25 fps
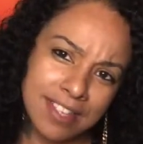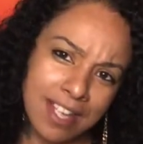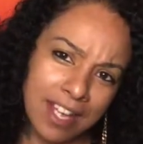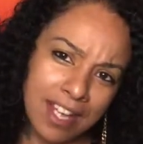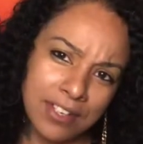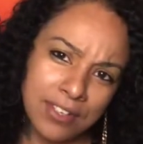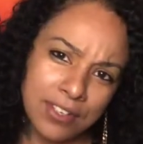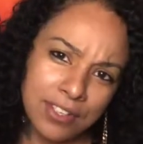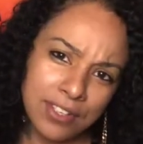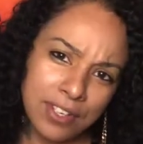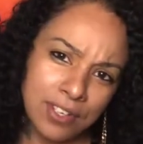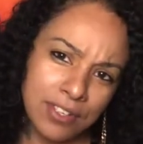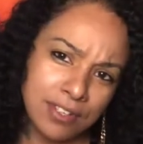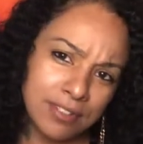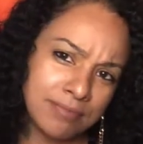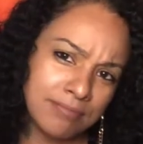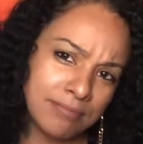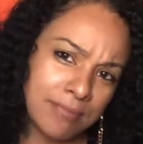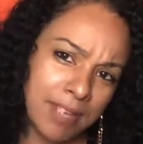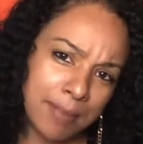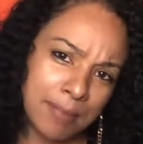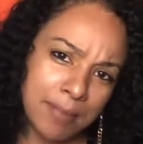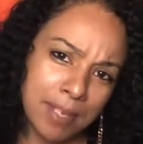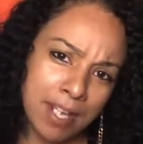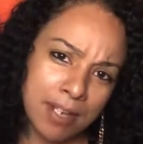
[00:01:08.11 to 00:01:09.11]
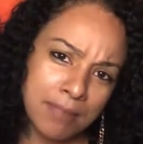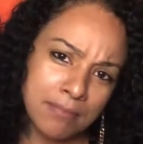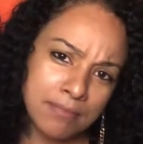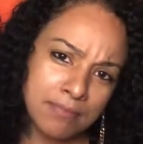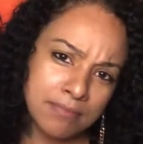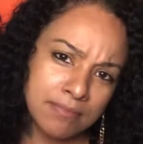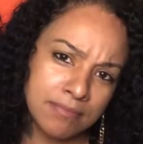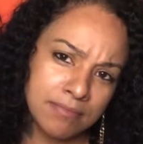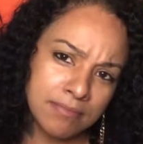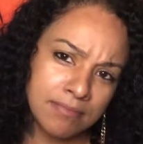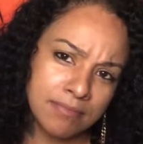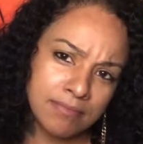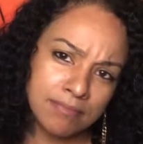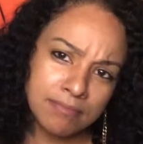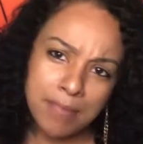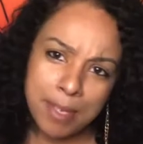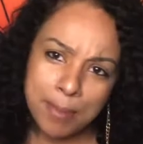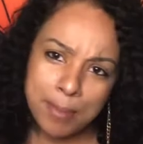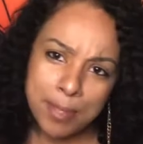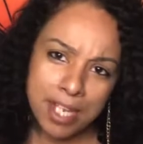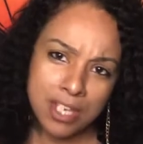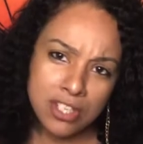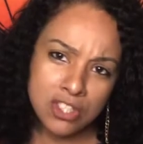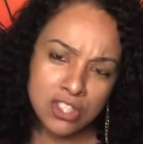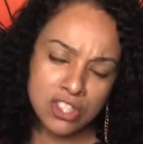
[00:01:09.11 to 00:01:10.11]
I don't know,
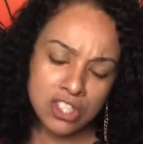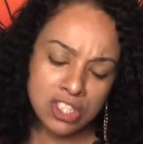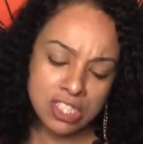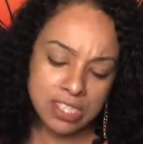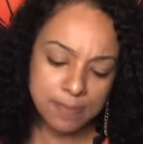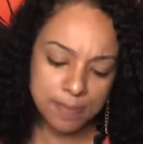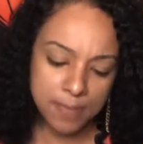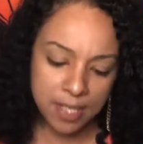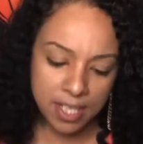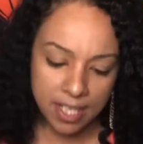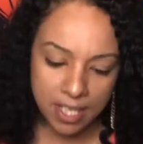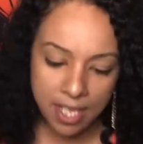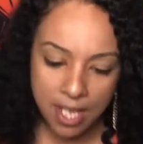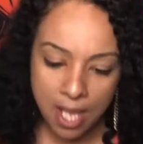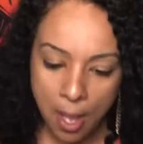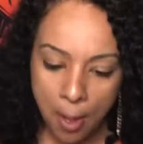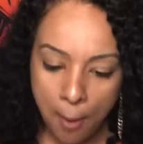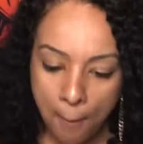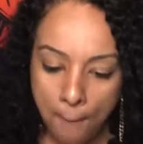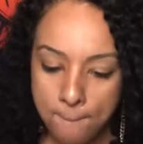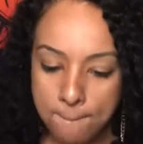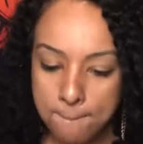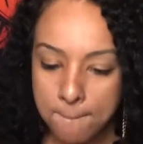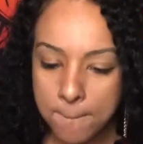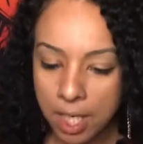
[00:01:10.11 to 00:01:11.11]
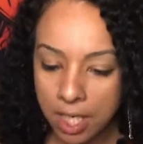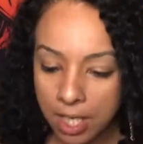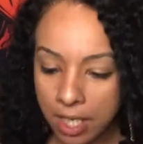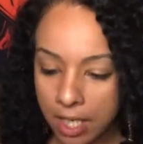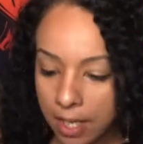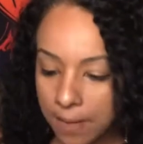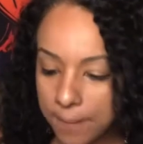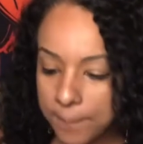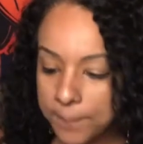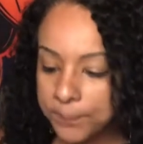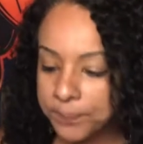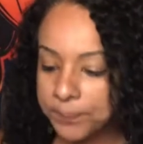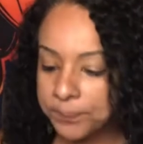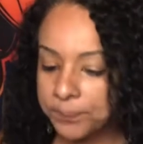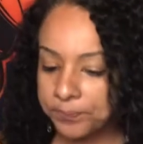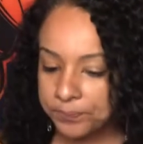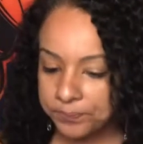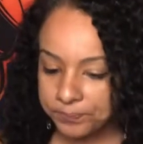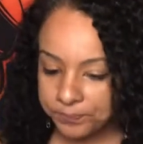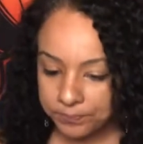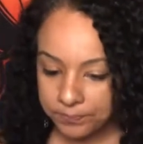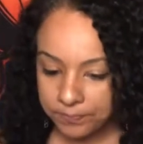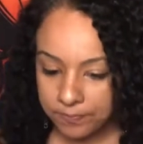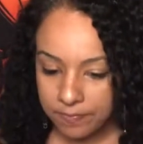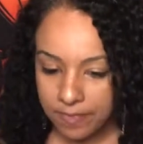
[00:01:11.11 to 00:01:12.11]
maybe that's just me, but
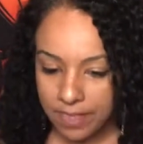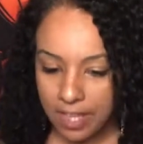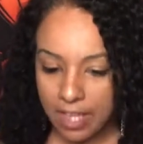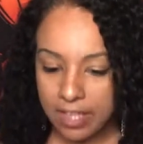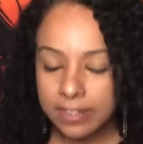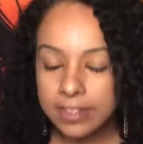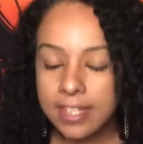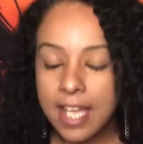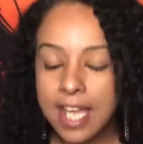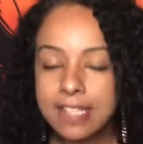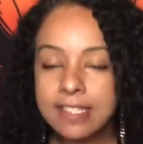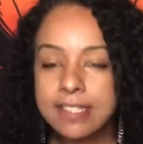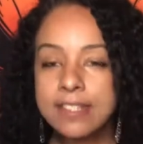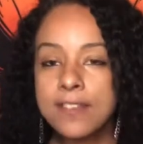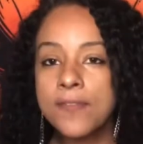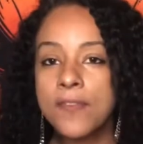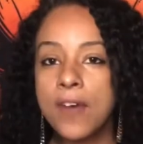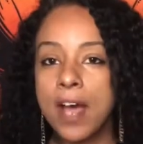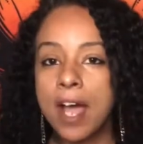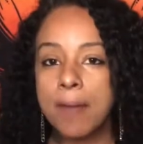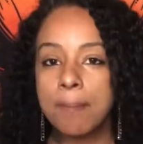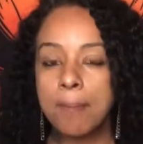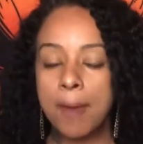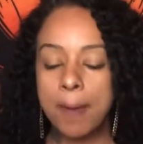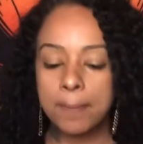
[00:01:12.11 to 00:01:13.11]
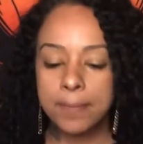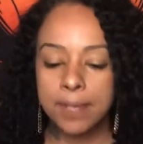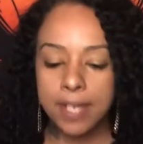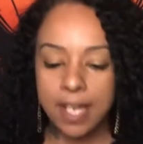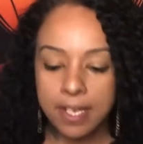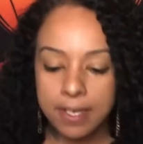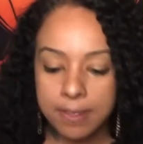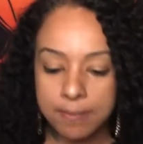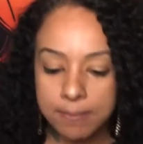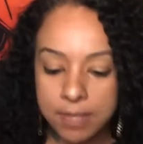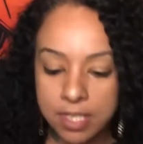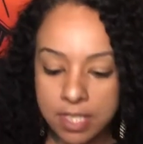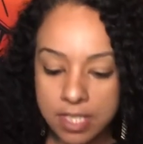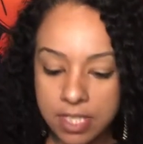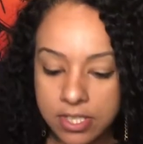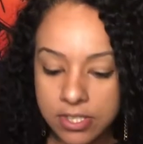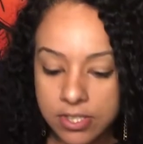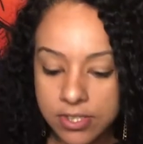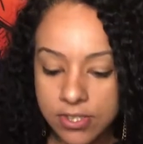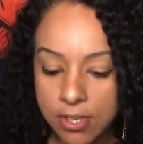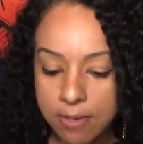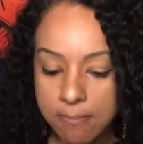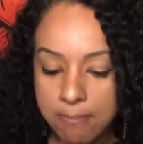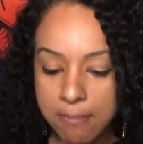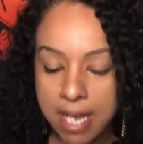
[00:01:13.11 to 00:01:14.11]
that's the vibe I'm getting, because
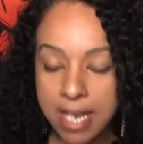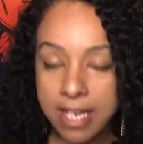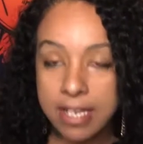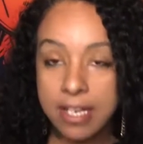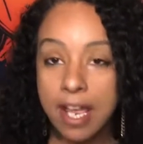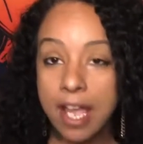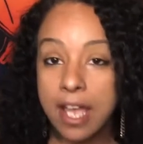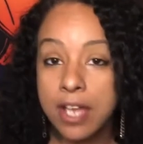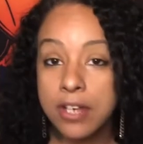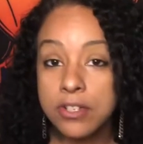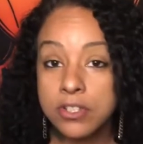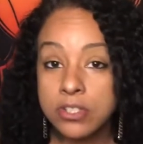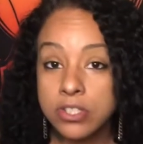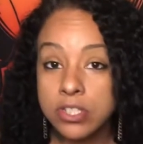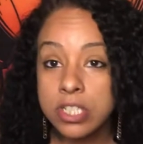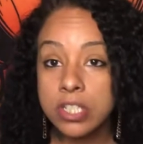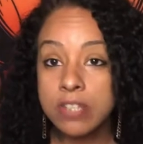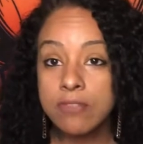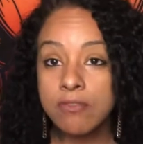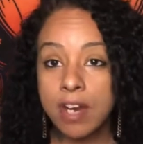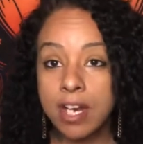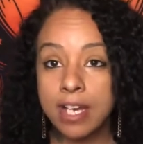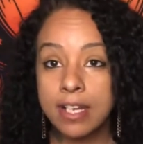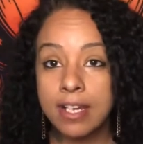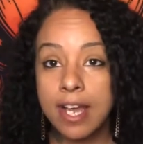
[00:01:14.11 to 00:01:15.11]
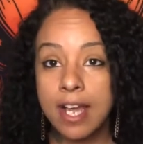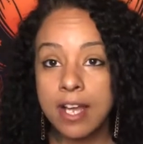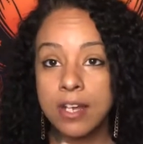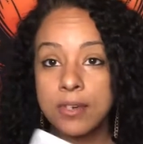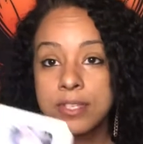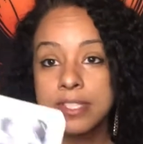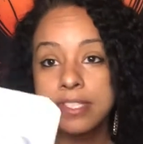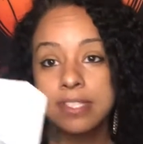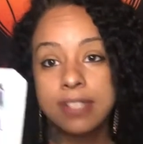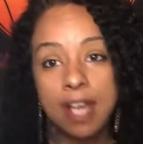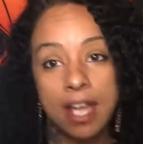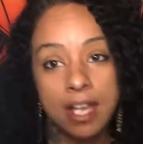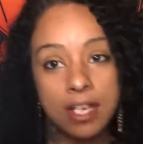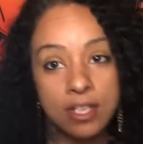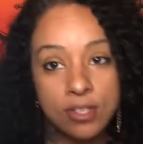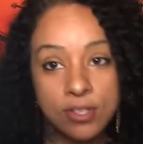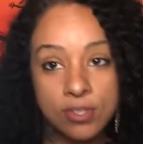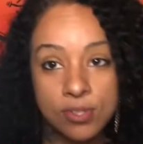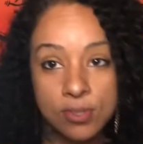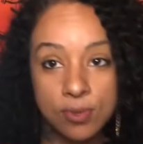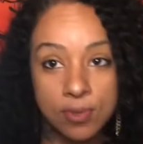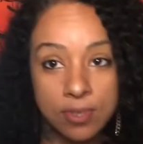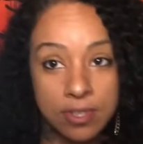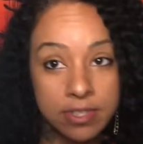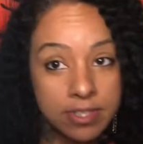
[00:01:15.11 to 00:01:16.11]
your main energy right now is Nine of
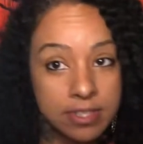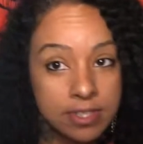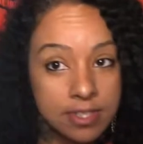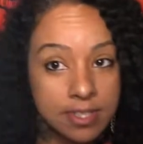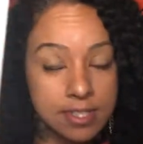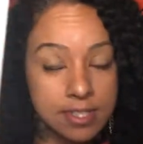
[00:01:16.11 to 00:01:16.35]
Swords.